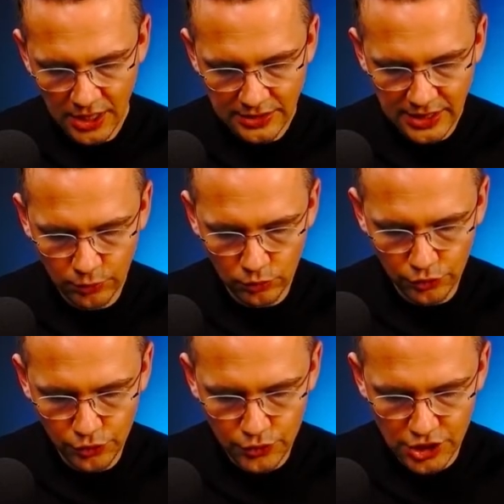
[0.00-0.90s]
that will
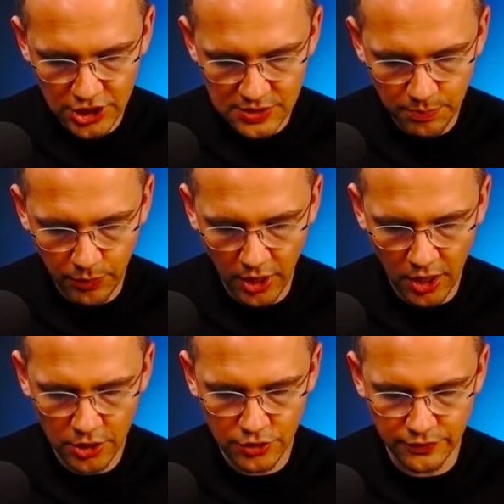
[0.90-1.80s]
use just
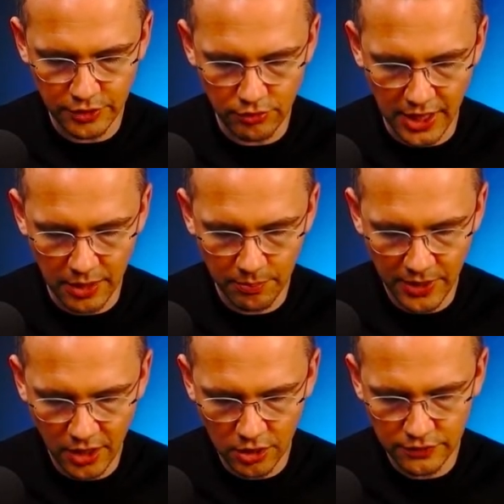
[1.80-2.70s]
part of the RAM,
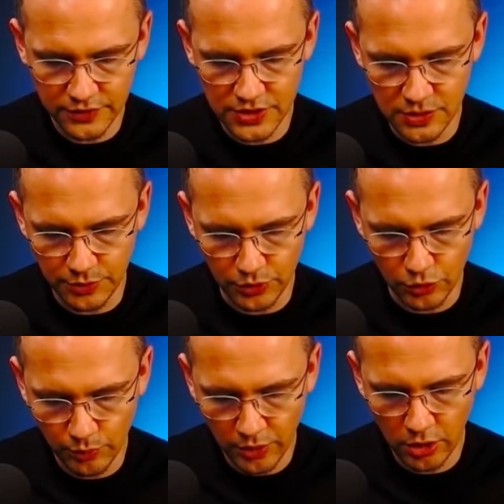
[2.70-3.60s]
part of the
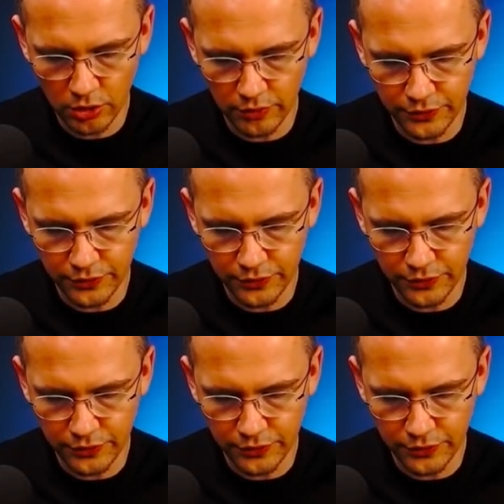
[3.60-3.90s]
CPU, part of